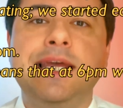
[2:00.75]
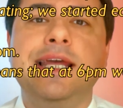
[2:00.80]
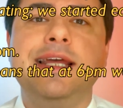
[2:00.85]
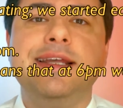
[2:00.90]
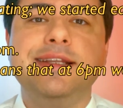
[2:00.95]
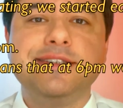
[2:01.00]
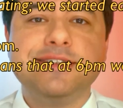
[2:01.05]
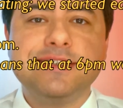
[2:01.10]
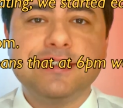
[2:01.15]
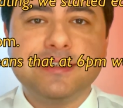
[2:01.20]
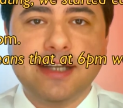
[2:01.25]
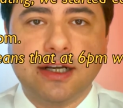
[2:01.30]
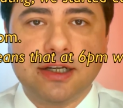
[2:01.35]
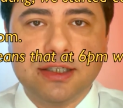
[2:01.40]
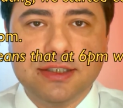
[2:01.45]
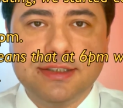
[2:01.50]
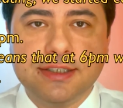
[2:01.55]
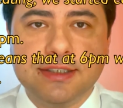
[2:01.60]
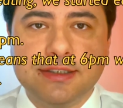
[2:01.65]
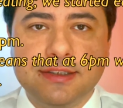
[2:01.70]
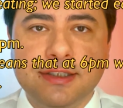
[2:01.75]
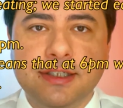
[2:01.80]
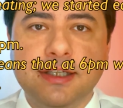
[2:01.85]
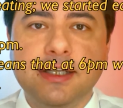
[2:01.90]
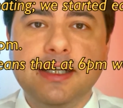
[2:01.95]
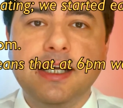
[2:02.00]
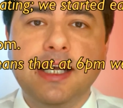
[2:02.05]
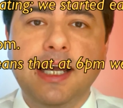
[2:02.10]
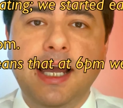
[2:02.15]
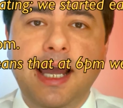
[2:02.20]
started
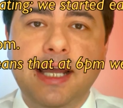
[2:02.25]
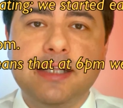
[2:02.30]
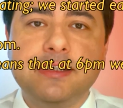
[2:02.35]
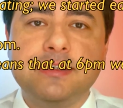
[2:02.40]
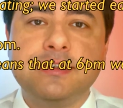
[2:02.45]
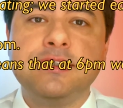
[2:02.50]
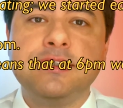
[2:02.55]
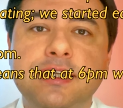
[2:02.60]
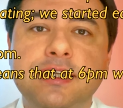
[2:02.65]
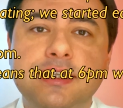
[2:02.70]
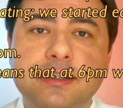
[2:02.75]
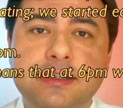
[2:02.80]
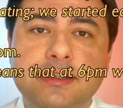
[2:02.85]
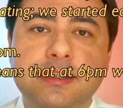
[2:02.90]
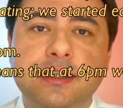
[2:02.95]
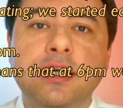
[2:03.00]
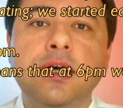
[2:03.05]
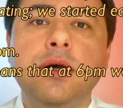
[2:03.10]
at the